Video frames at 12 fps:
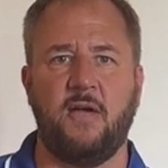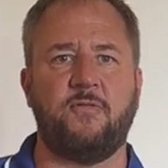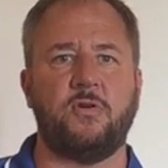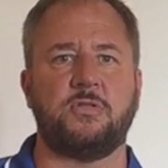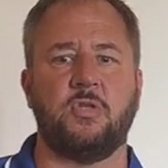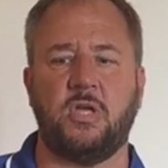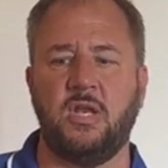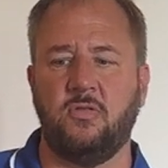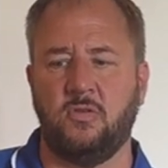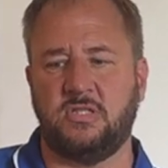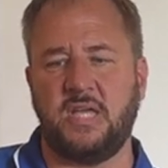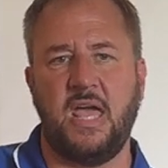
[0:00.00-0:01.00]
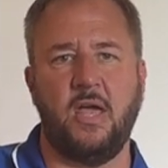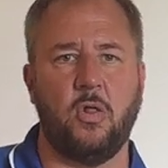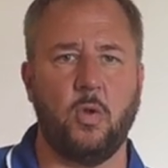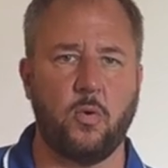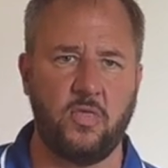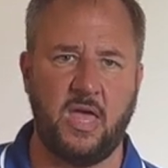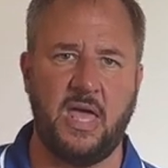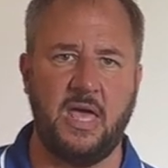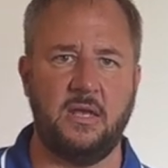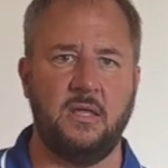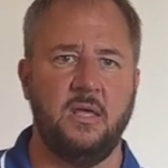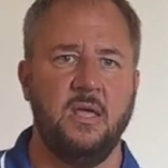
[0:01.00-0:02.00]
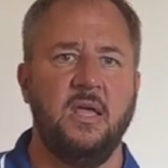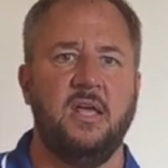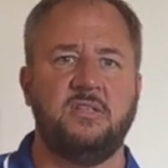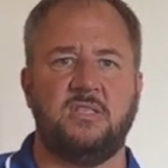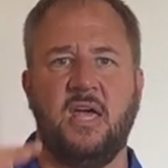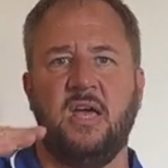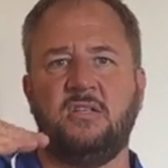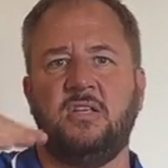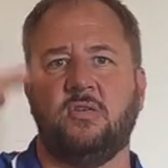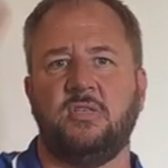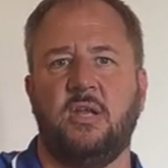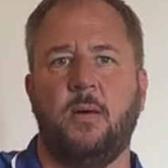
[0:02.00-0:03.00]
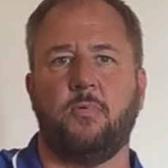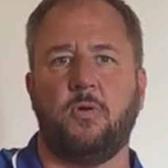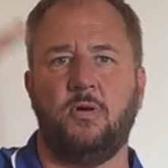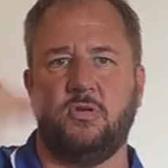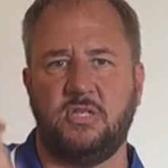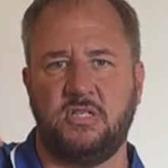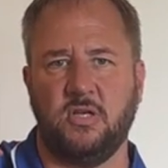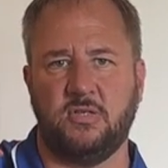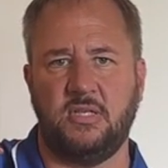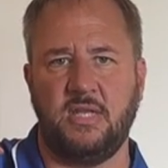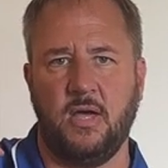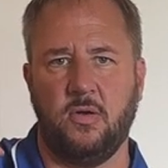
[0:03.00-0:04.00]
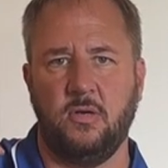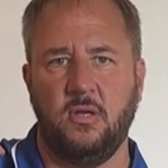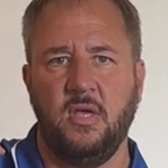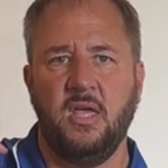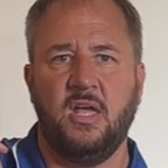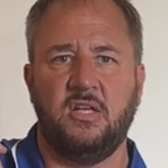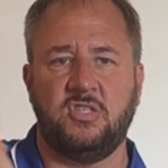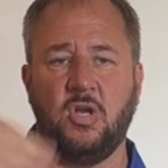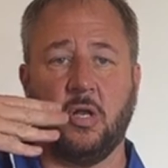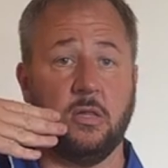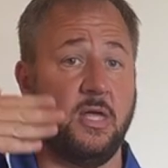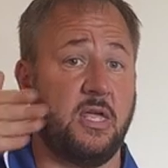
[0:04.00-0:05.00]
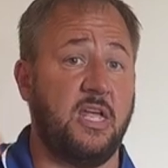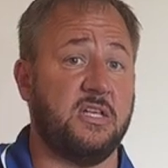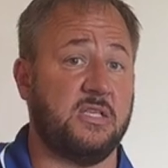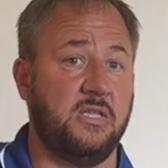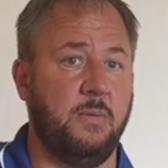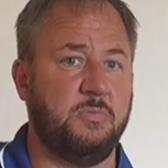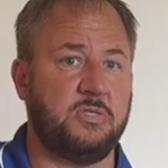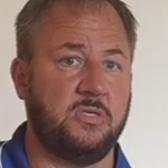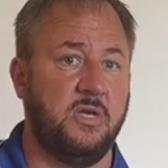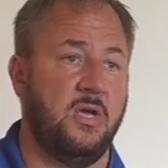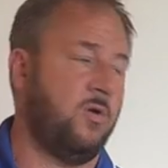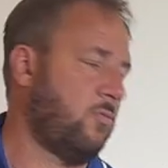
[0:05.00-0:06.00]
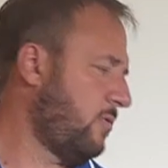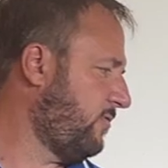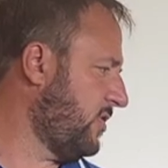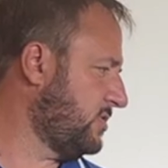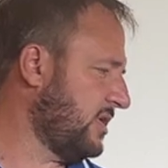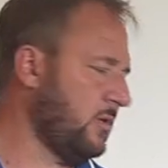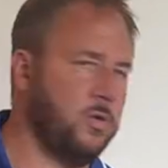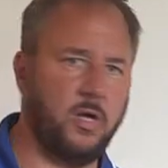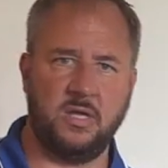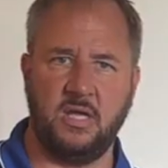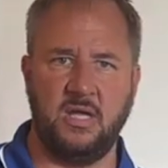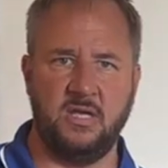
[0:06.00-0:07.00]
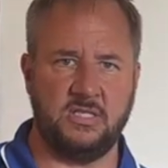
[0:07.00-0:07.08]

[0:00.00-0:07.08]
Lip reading: I first look at either the tail or the head. Is the head tilted upward or is it tilted down? Is the dog licking its lips, refusing to look?